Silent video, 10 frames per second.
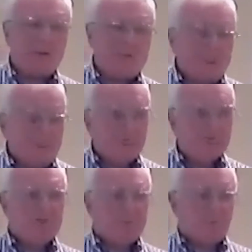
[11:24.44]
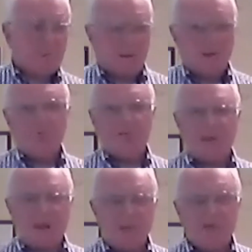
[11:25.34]
out, run it up and
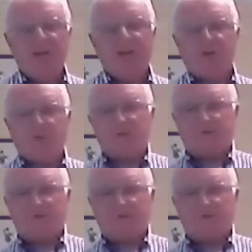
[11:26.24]
down, and it will